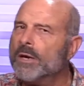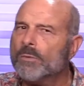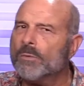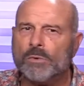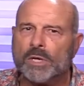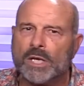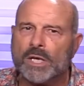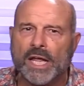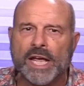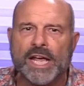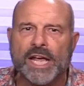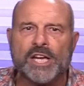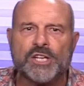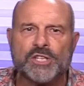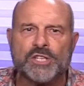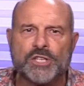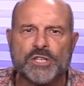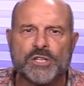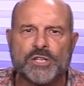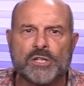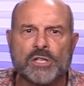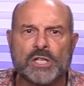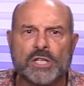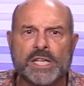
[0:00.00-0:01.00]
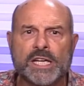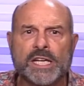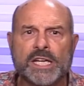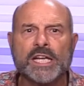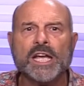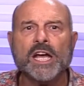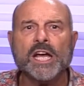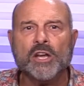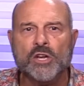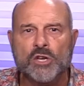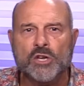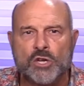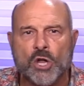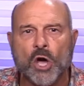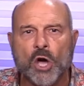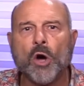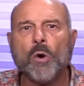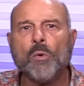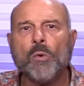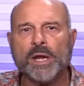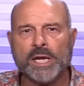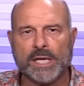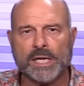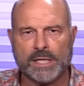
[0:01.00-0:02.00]
Relationally
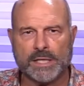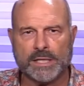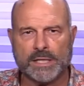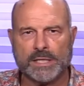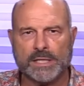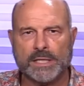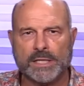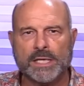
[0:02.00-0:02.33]
knowing